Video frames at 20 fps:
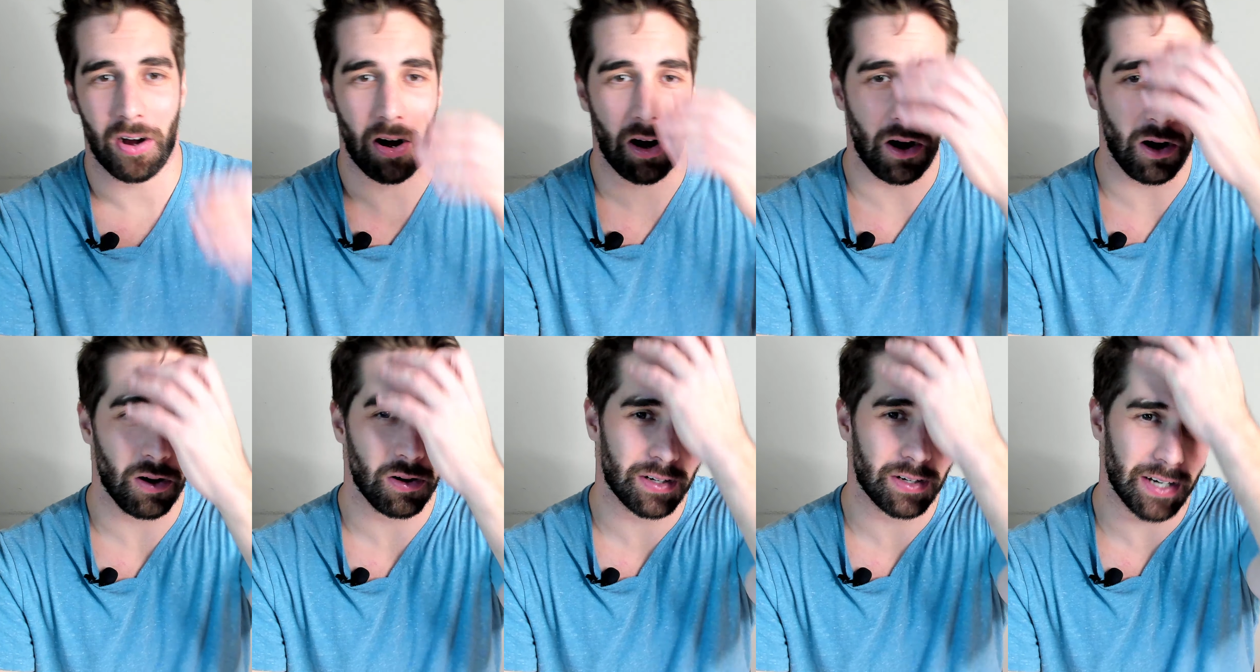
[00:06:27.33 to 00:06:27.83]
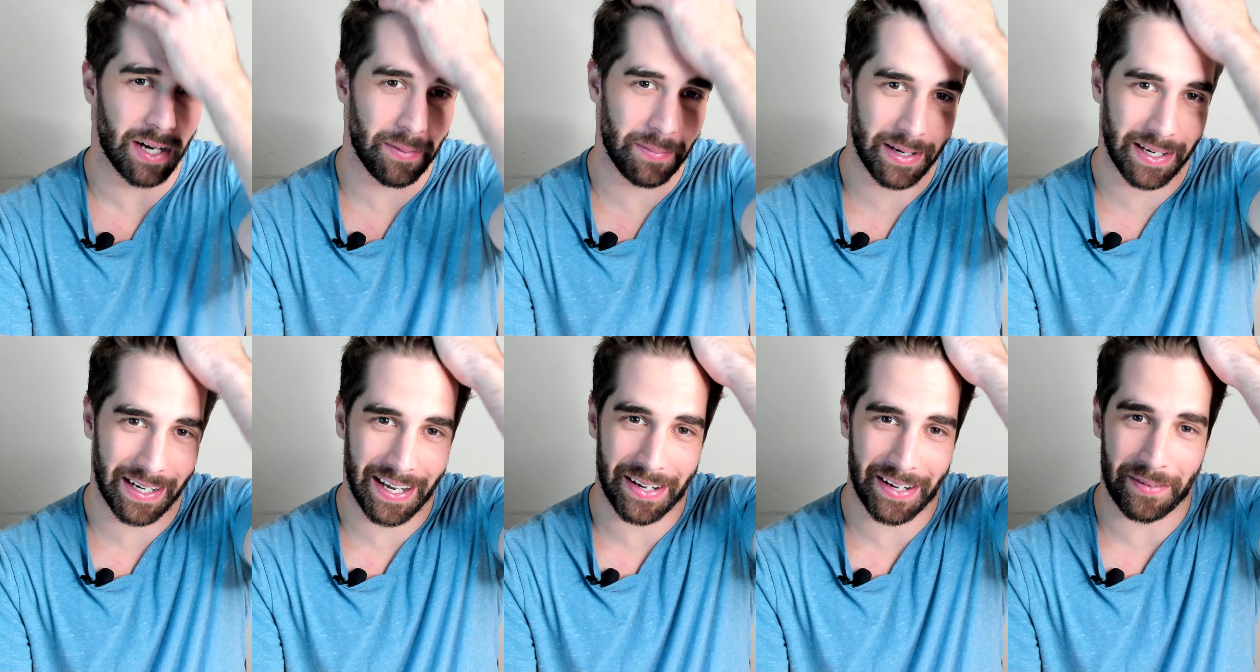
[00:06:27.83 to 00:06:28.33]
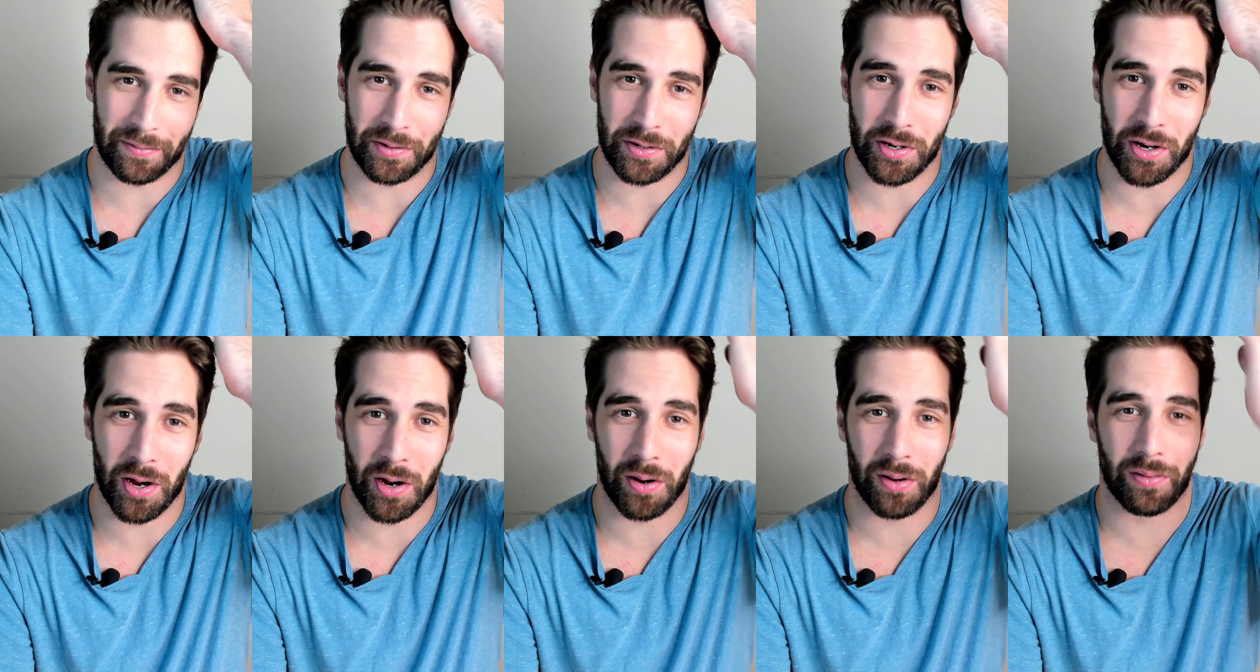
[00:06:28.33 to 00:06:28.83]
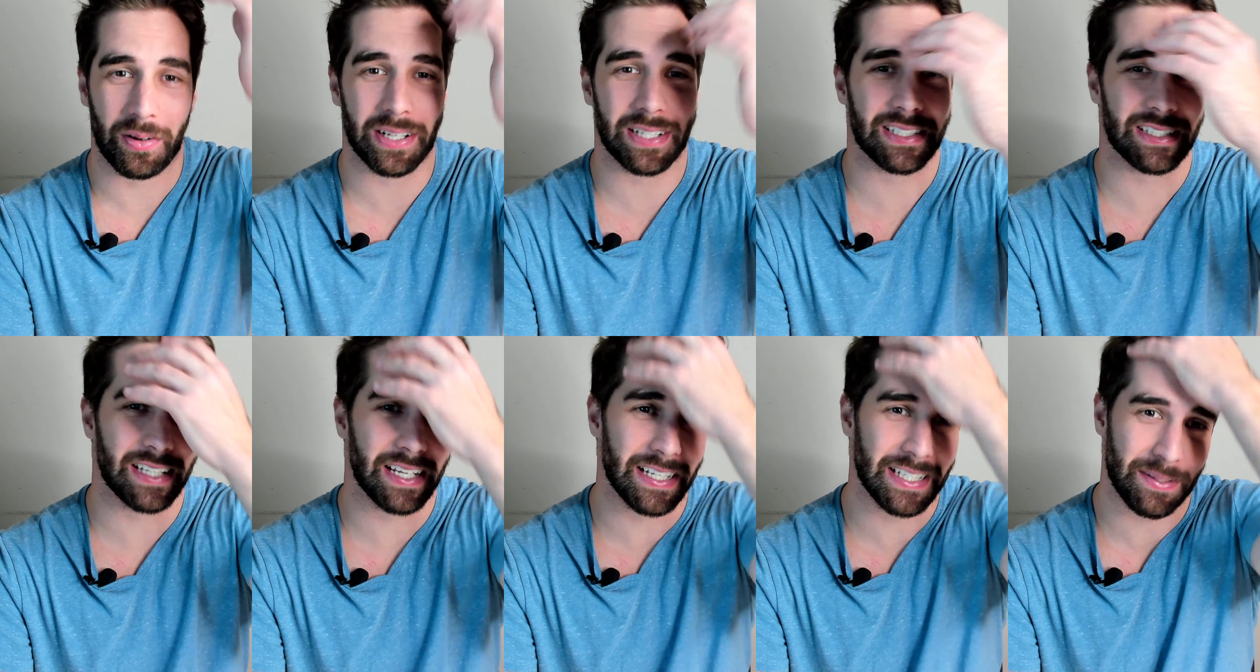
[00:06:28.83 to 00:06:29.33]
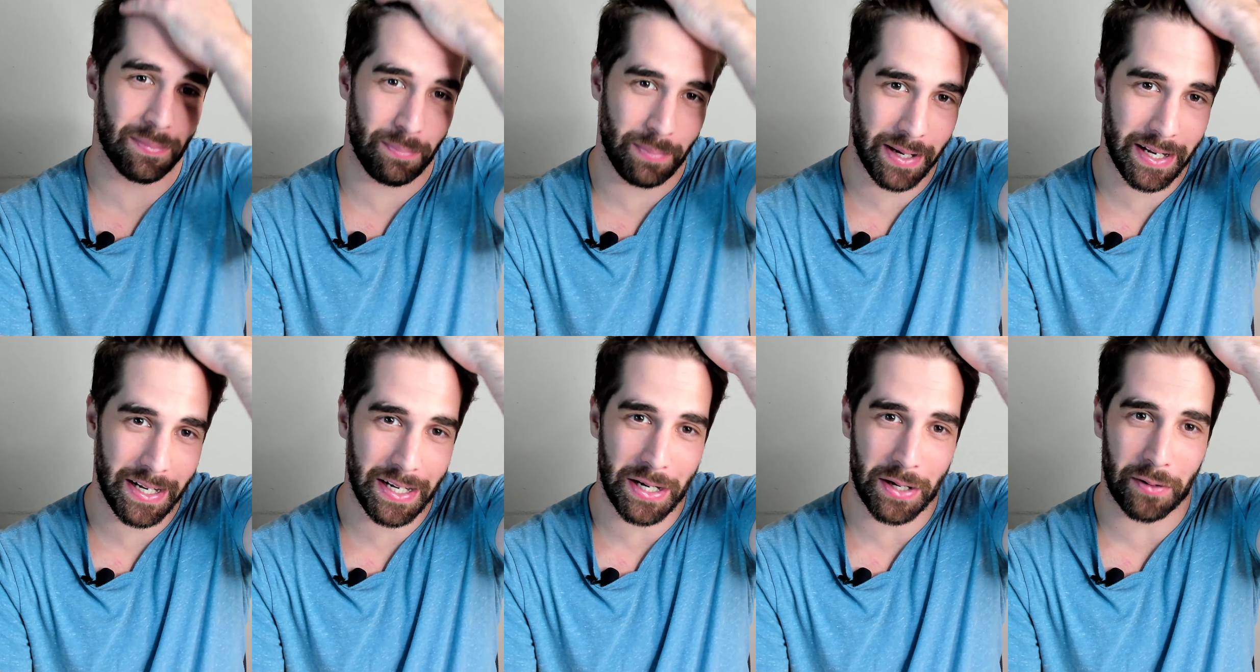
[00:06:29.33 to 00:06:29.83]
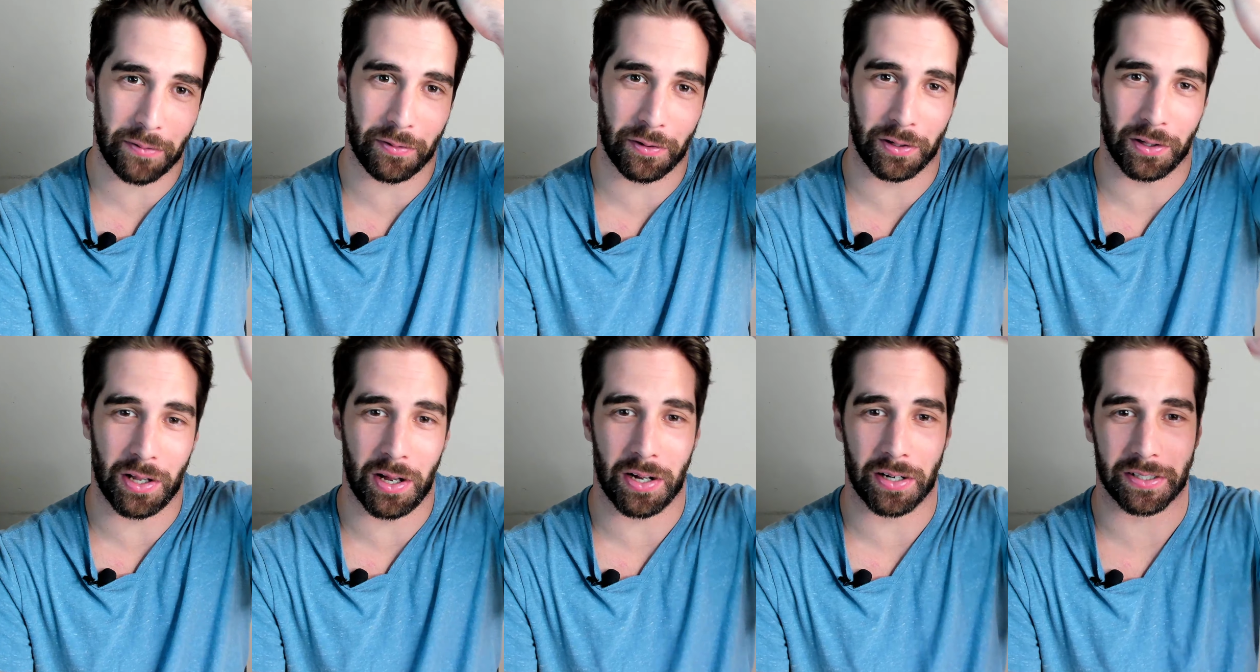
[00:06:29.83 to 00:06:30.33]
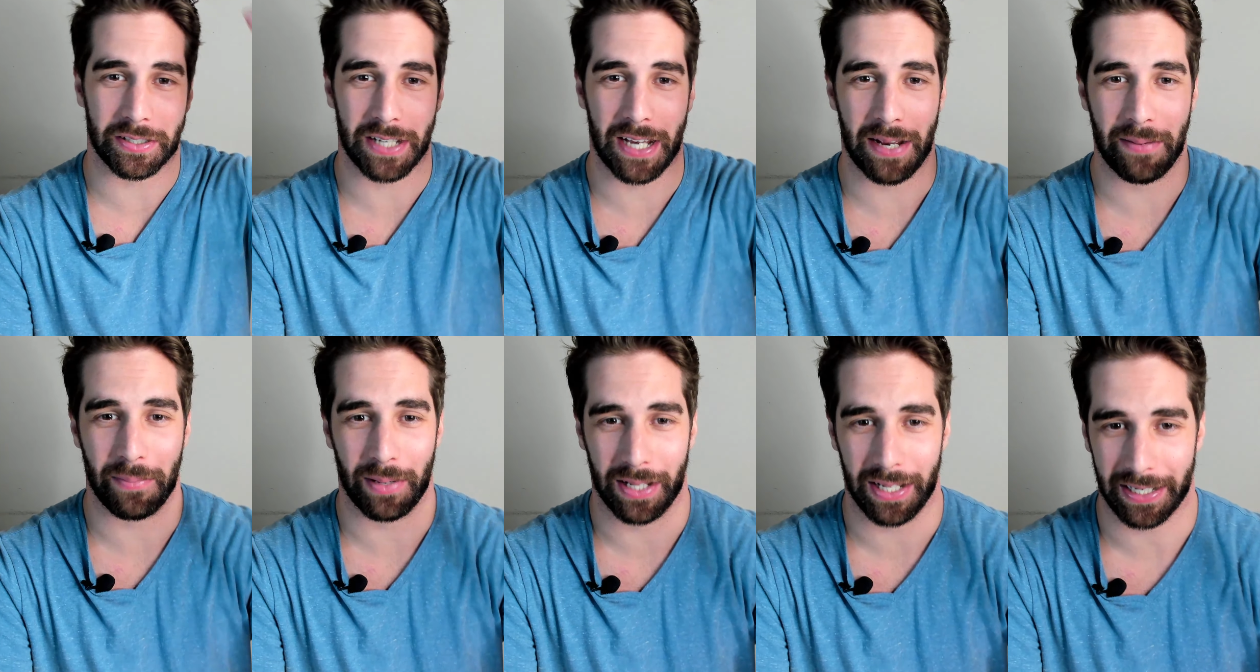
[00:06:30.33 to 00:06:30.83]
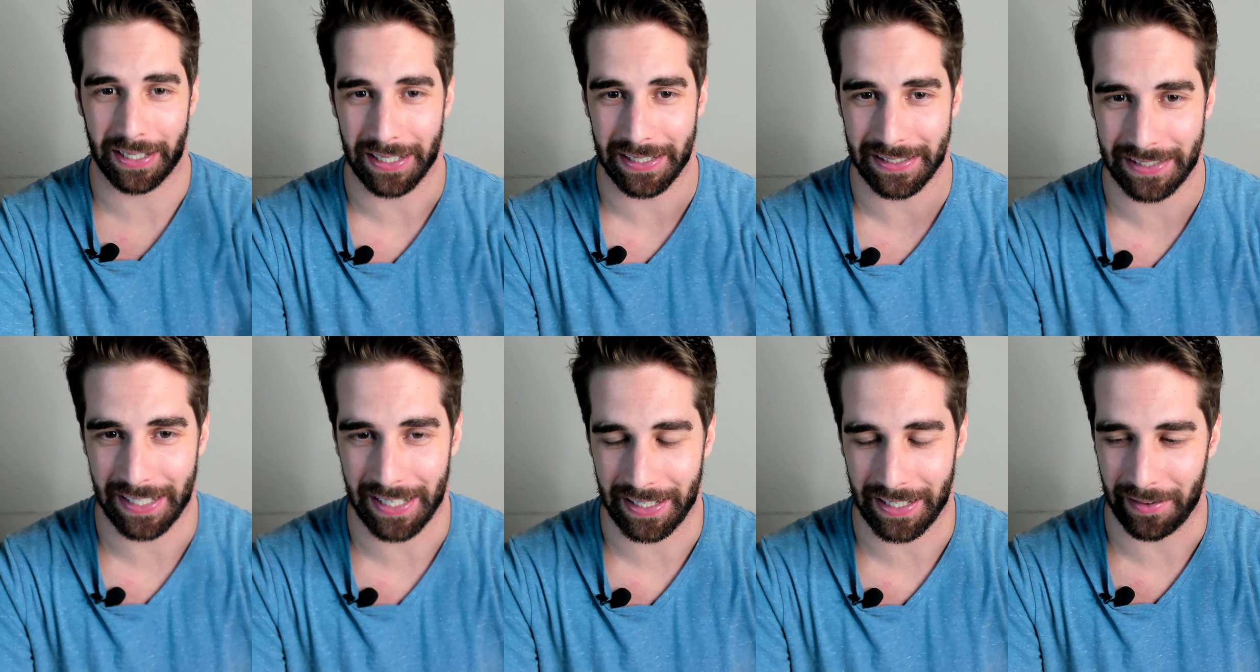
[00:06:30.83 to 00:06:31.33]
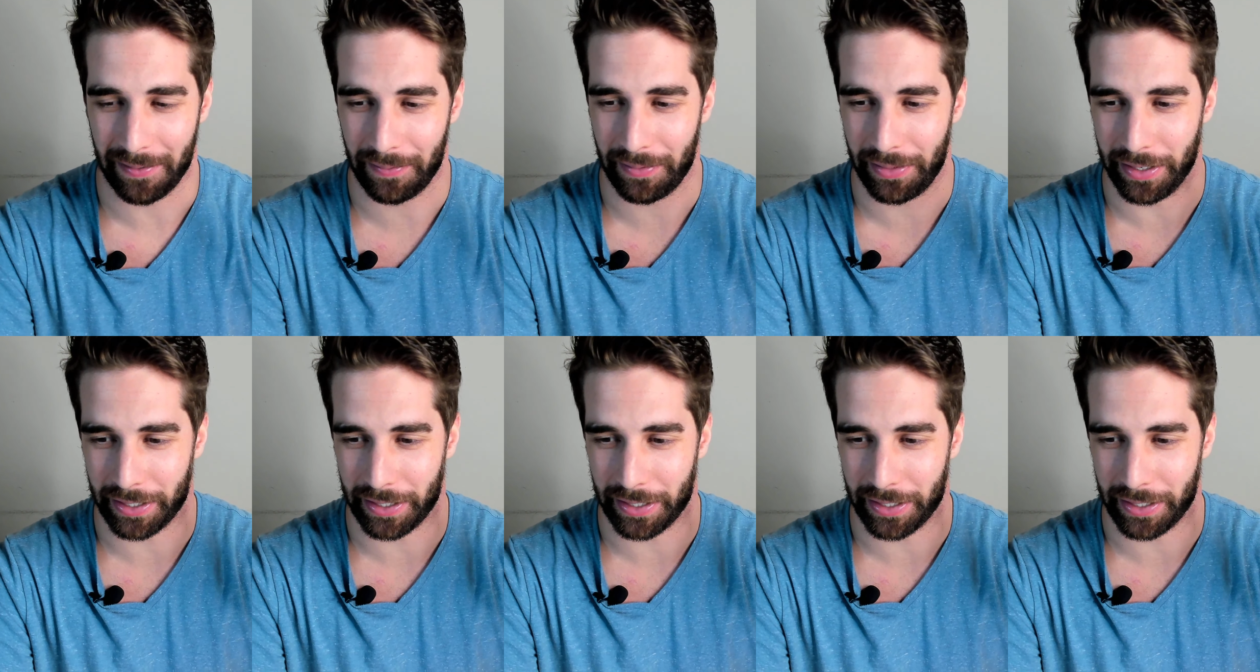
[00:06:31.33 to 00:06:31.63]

all coming out of no... It's, it's been here for a long time, but like I said, the,